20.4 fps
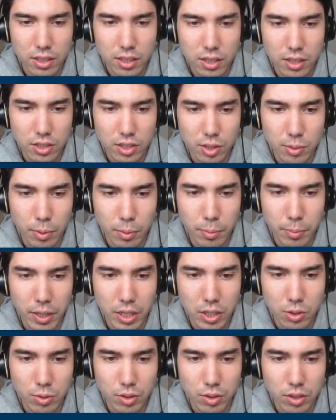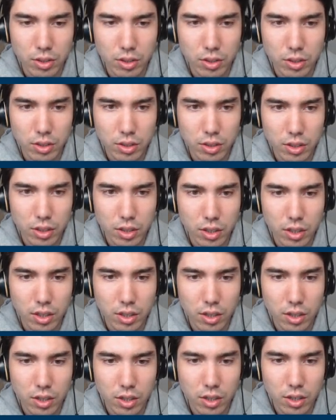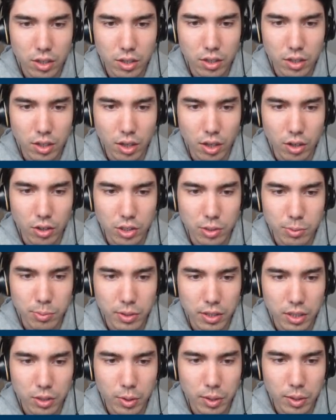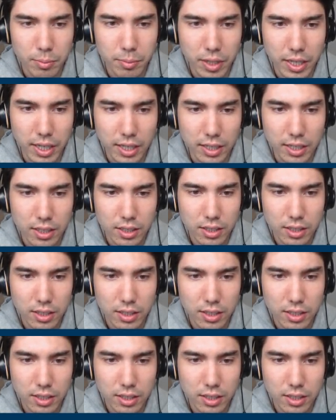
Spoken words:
Is there perpetual? No, just bring the queen back.